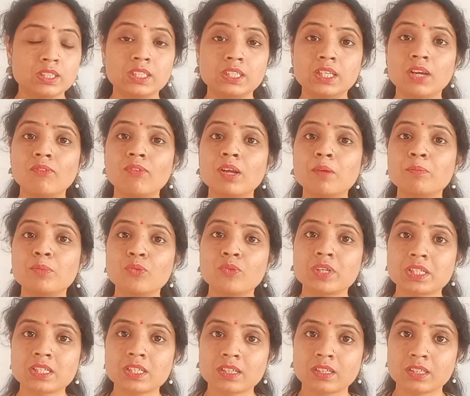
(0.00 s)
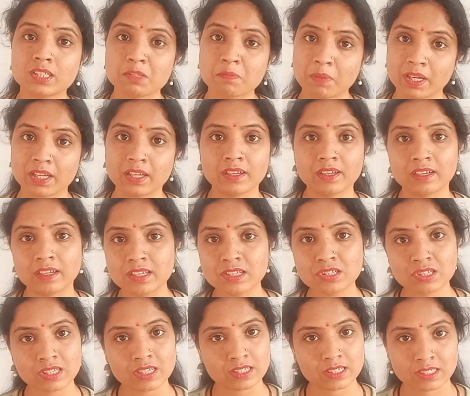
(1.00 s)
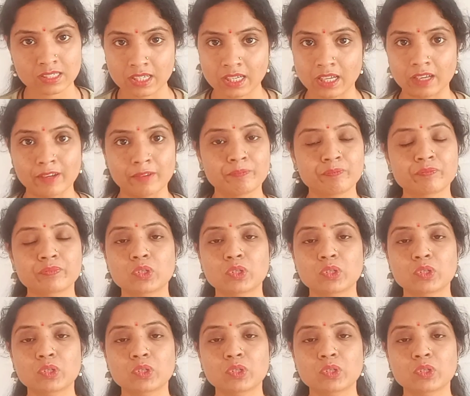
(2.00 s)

develop your speaking English skill.